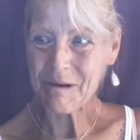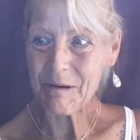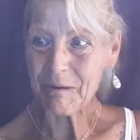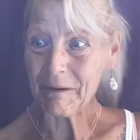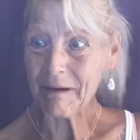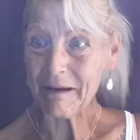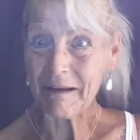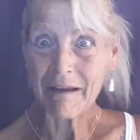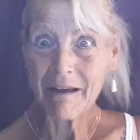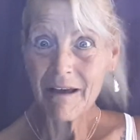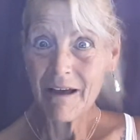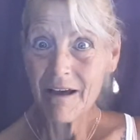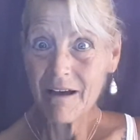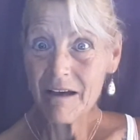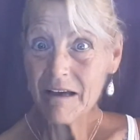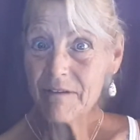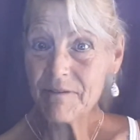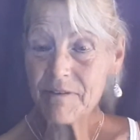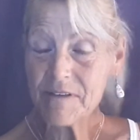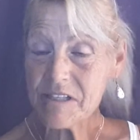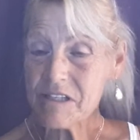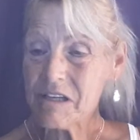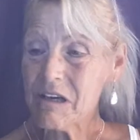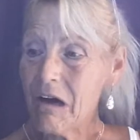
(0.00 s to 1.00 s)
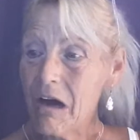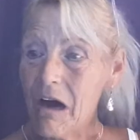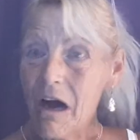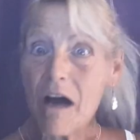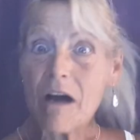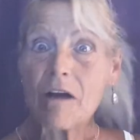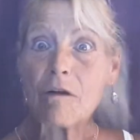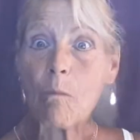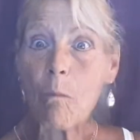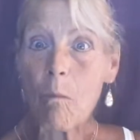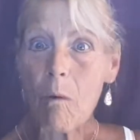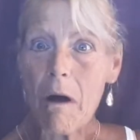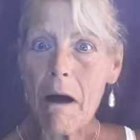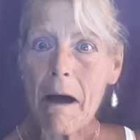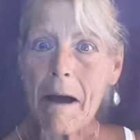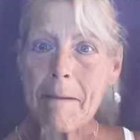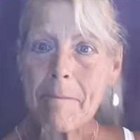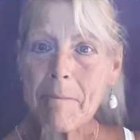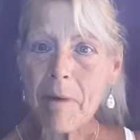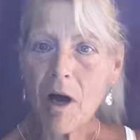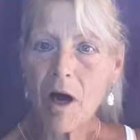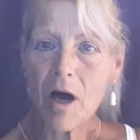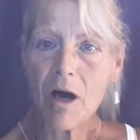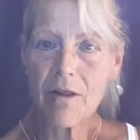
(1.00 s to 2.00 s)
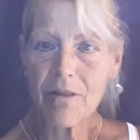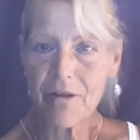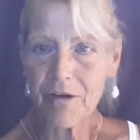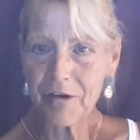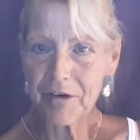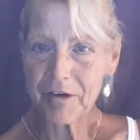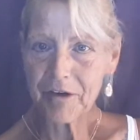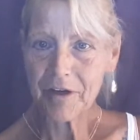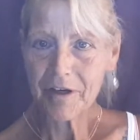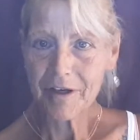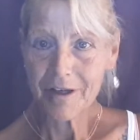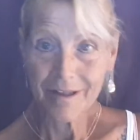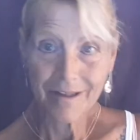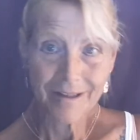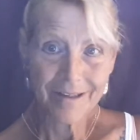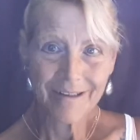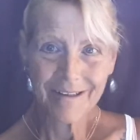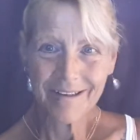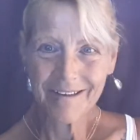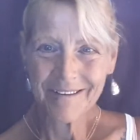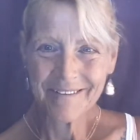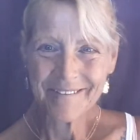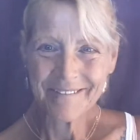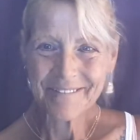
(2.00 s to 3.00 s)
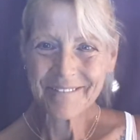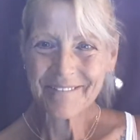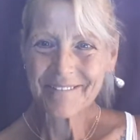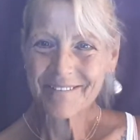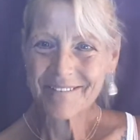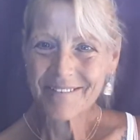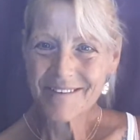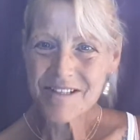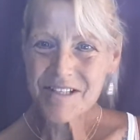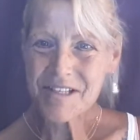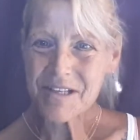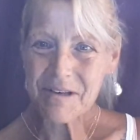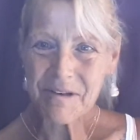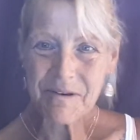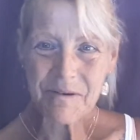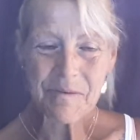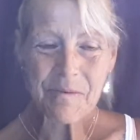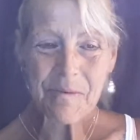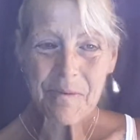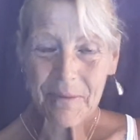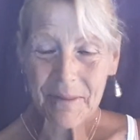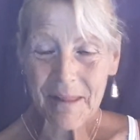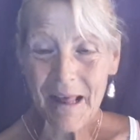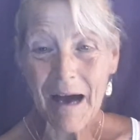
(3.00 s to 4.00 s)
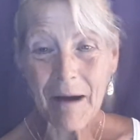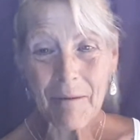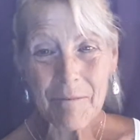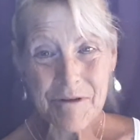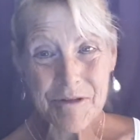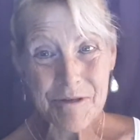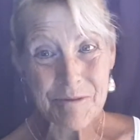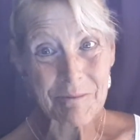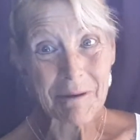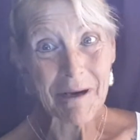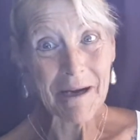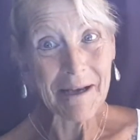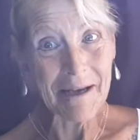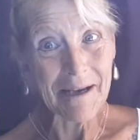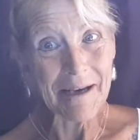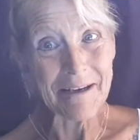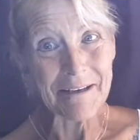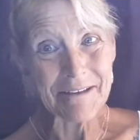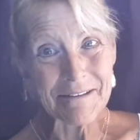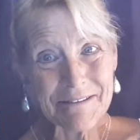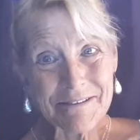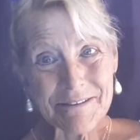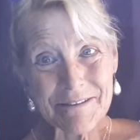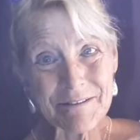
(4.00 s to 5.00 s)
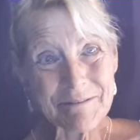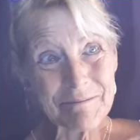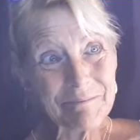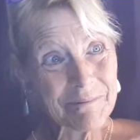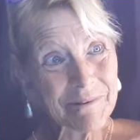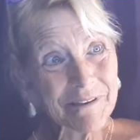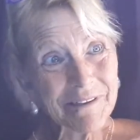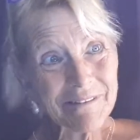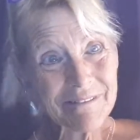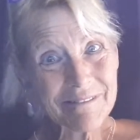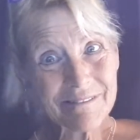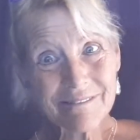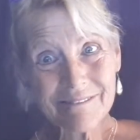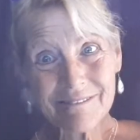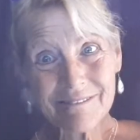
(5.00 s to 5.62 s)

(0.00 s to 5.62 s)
going, if it's gone, why bother? So that was my attitude, but